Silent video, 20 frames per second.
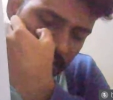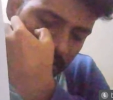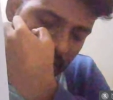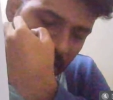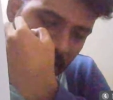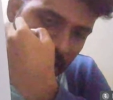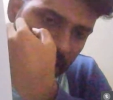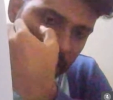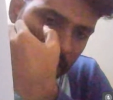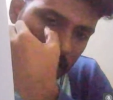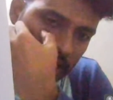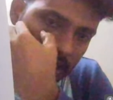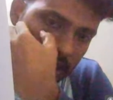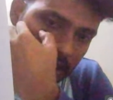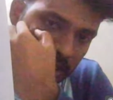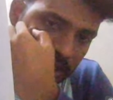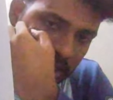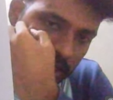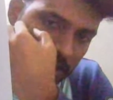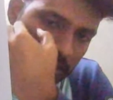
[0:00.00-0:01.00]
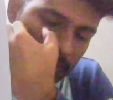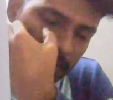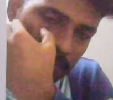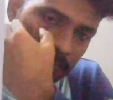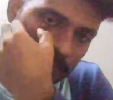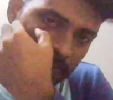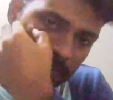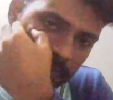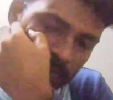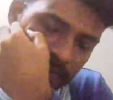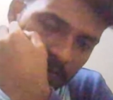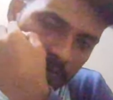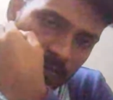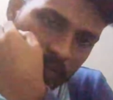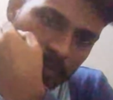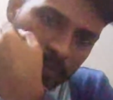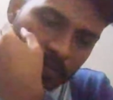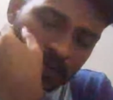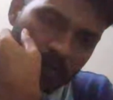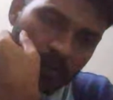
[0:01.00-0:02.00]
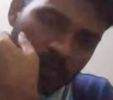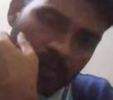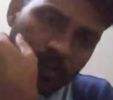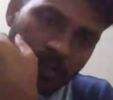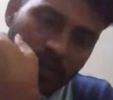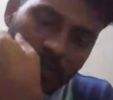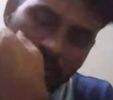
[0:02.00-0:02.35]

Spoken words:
When we analyze the equation C is equal to V